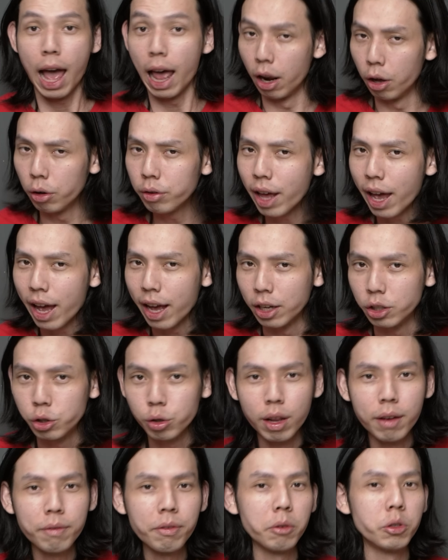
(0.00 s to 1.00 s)
Hello there,
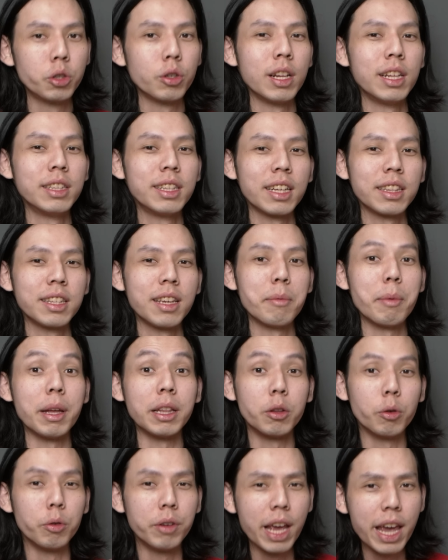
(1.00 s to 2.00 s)
Julian from JulianTechTM,
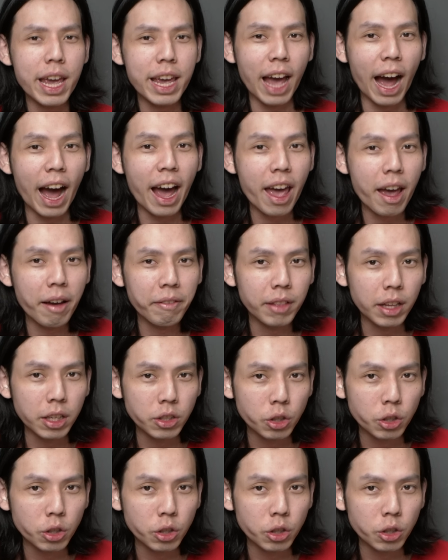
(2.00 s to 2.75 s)
and today I have the